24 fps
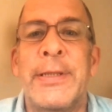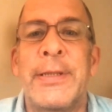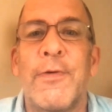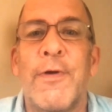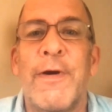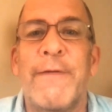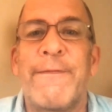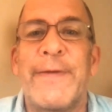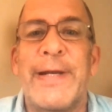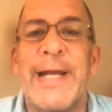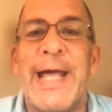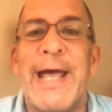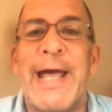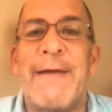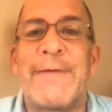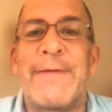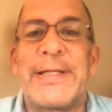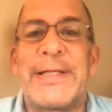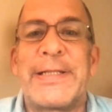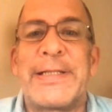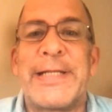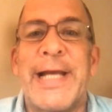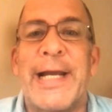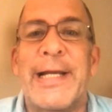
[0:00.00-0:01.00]
often
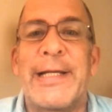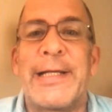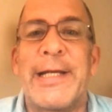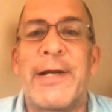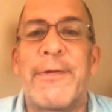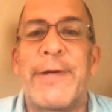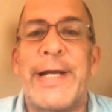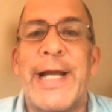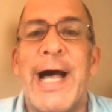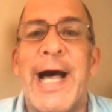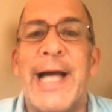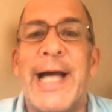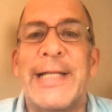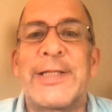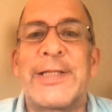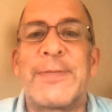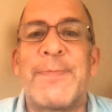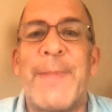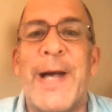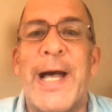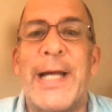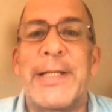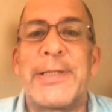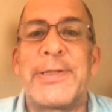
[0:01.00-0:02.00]
having secondary hot
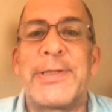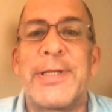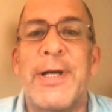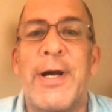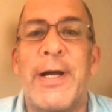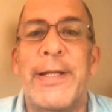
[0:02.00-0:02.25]
spots